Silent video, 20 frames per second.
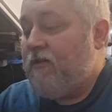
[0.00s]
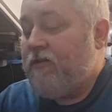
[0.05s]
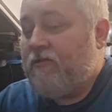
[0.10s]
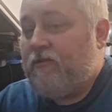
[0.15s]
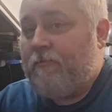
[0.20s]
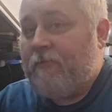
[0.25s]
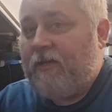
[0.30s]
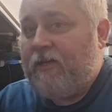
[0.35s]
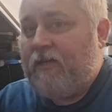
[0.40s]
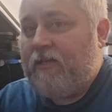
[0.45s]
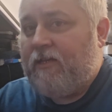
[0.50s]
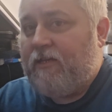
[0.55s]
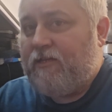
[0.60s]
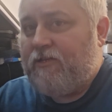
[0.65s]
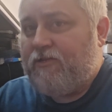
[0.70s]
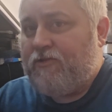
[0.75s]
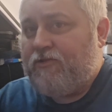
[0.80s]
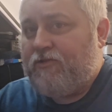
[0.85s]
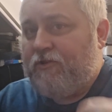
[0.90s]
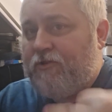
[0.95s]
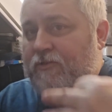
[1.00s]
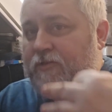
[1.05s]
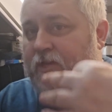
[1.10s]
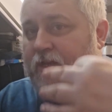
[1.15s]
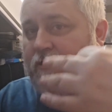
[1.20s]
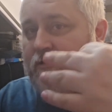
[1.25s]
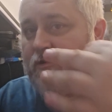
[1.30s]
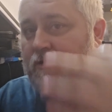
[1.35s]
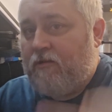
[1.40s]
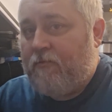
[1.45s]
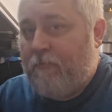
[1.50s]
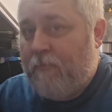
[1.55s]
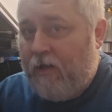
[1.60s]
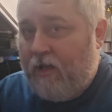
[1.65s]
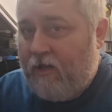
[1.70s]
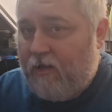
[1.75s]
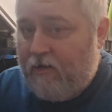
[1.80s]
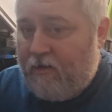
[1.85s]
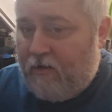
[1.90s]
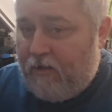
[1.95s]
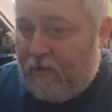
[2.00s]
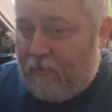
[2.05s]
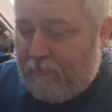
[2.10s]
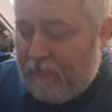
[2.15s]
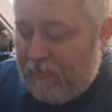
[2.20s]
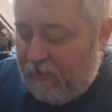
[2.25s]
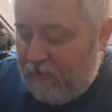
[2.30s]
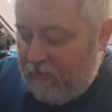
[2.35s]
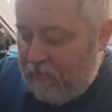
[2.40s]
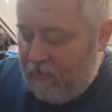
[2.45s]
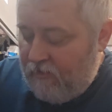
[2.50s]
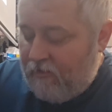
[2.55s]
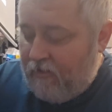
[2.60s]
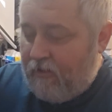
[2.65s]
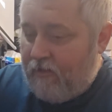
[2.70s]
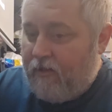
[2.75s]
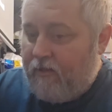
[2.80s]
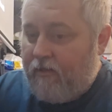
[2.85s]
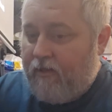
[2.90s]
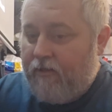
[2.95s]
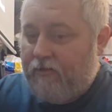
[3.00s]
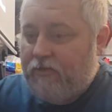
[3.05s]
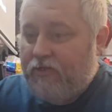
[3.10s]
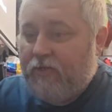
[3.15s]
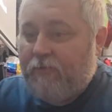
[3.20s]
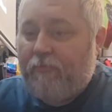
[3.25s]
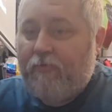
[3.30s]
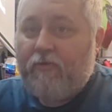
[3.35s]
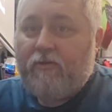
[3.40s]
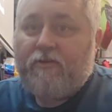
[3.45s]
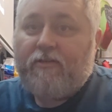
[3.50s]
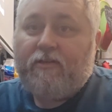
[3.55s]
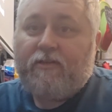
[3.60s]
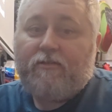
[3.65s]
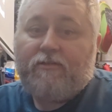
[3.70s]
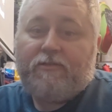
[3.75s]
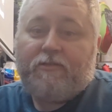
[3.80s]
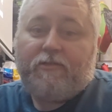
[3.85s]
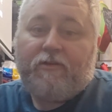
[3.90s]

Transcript: to make it easier, so that you can mock it up to print it.